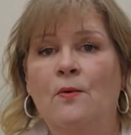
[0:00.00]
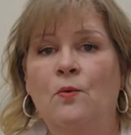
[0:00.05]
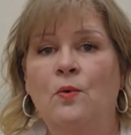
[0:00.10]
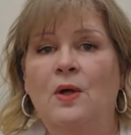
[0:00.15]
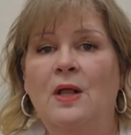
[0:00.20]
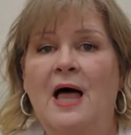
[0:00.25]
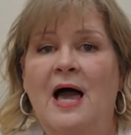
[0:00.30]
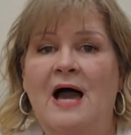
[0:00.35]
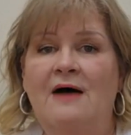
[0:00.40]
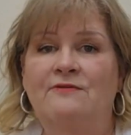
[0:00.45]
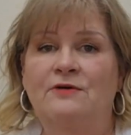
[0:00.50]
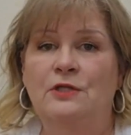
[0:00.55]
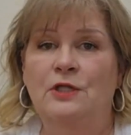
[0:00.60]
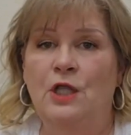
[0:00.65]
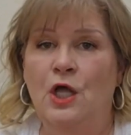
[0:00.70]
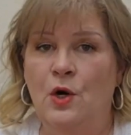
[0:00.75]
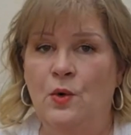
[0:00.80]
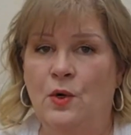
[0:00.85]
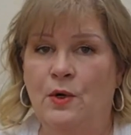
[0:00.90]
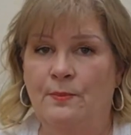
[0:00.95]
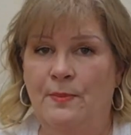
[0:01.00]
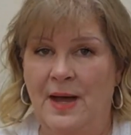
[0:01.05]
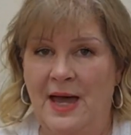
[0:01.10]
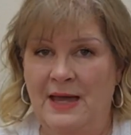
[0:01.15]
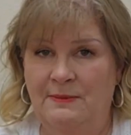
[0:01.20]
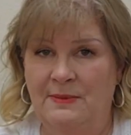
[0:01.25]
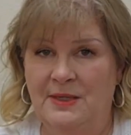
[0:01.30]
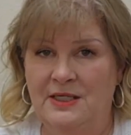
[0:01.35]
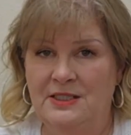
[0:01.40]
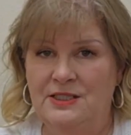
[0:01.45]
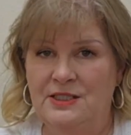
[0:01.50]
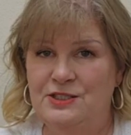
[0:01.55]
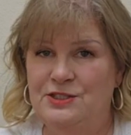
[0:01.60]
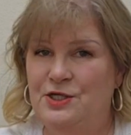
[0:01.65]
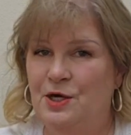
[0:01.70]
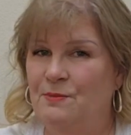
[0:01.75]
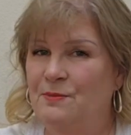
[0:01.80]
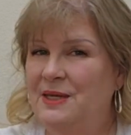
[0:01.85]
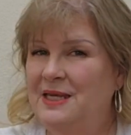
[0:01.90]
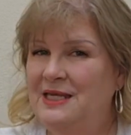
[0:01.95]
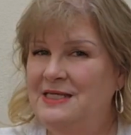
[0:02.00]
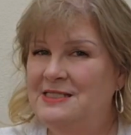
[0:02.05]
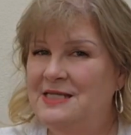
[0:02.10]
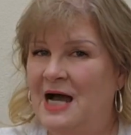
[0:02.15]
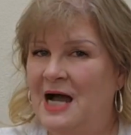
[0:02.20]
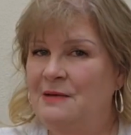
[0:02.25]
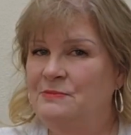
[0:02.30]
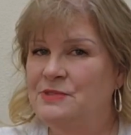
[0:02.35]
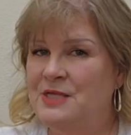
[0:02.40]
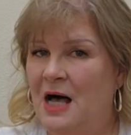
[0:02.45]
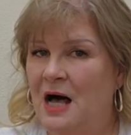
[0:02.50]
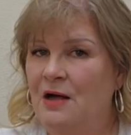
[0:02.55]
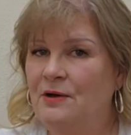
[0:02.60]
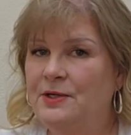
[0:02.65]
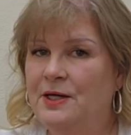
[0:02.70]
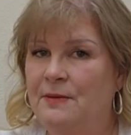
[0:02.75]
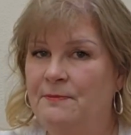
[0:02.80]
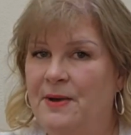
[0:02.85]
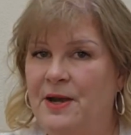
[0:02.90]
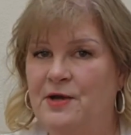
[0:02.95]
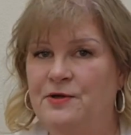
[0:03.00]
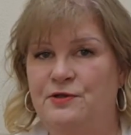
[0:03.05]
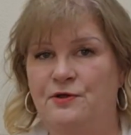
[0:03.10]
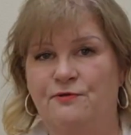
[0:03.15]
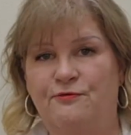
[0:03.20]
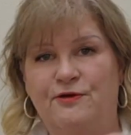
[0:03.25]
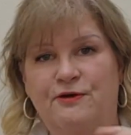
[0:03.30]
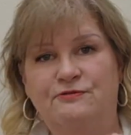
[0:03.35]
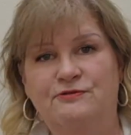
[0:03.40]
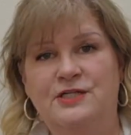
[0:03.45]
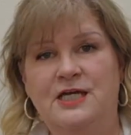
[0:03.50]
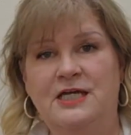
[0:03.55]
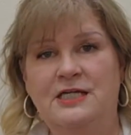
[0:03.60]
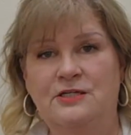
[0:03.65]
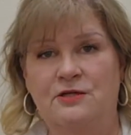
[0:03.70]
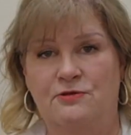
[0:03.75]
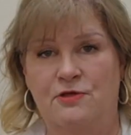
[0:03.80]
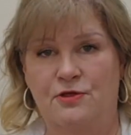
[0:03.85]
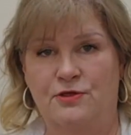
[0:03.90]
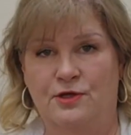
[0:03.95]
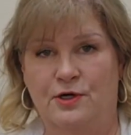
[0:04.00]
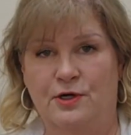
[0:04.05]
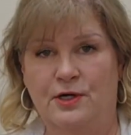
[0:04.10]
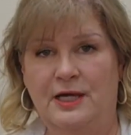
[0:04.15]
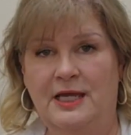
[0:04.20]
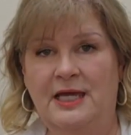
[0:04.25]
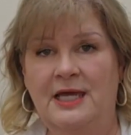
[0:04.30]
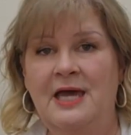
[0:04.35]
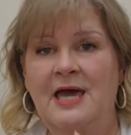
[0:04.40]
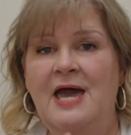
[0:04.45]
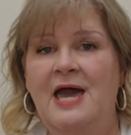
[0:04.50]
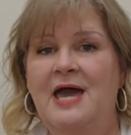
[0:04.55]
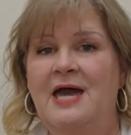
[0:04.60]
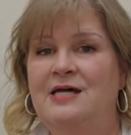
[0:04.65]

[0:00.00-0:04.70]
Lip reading: will have a lower payment. So many times I'll compare the 15 to the 30